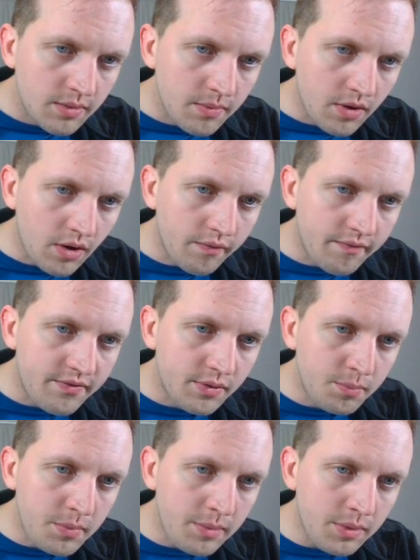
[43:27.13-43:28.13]

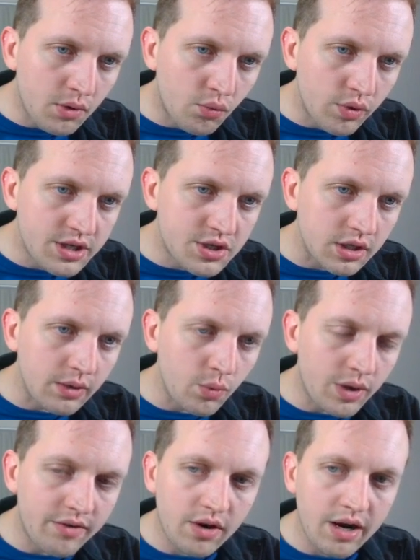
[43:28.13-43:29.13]
maybe originally
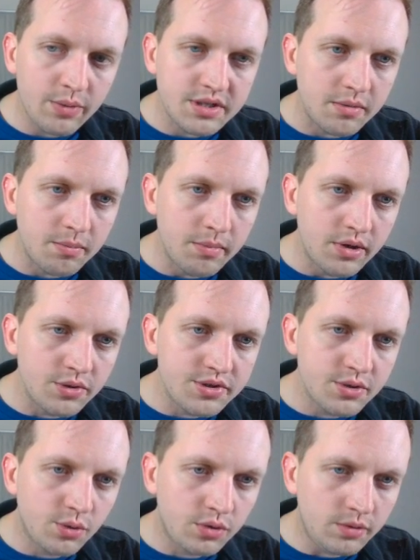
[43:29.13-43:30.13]
whenever I was in middle
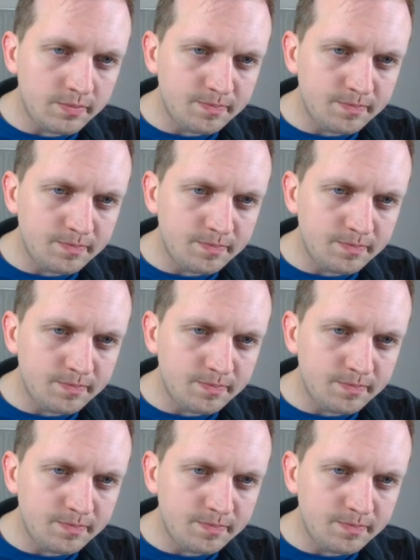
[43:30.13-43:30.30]
school,